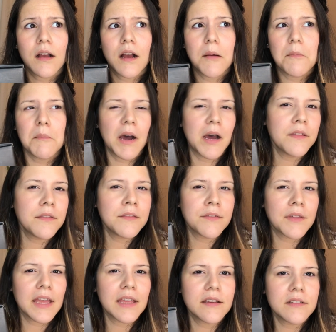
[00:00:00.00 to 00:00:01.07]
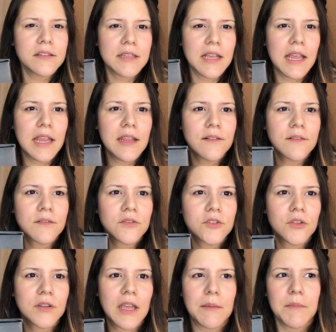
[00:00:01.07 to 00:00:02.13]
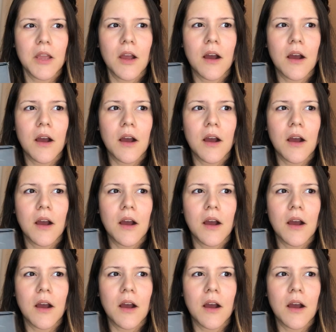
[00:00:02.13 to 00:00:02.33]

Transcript: a month, I could say, to get me